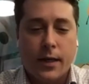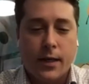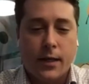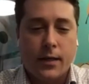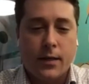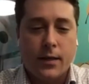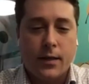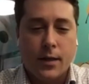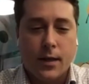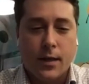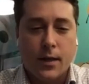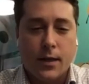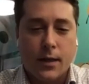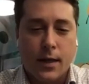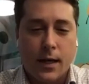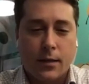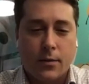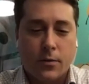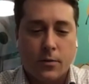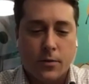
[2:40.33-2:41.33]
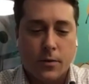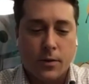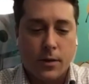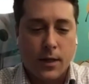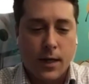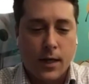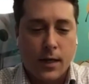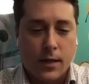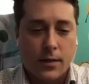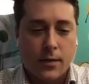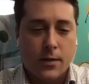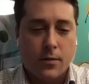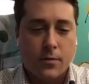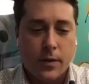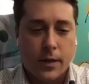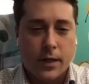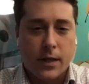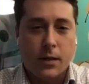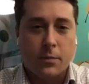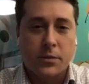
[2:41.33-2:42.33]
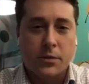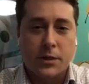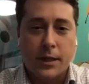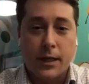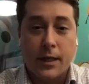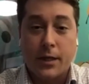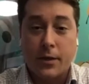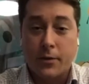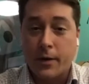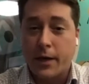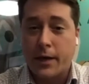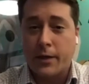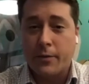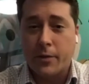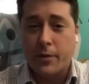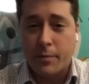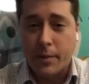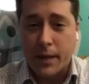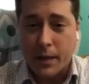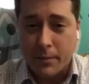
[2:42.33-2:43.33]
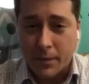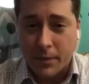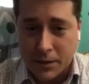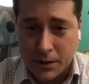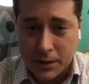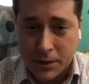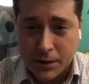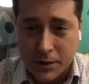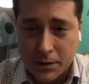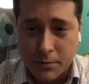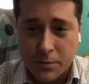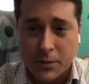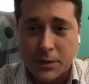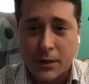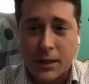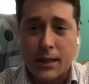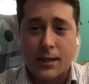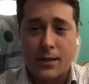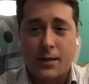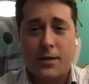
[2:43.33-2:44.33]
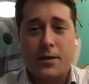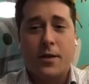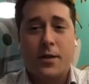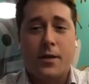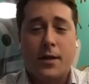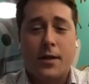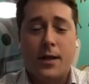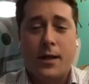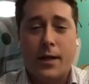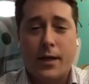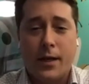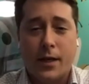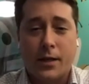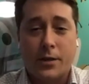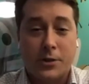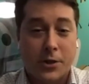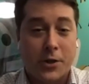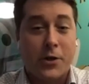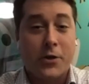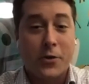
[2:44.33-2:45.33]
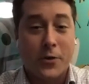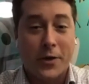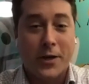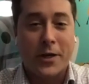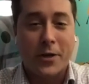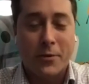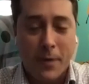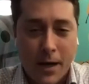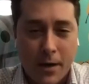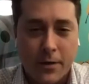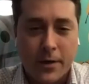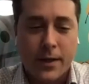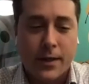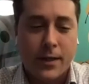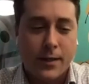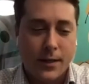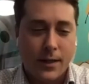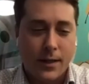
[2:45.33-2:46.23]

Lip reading: And I learned a lot when it comes to integrating with payment systems and the security around it.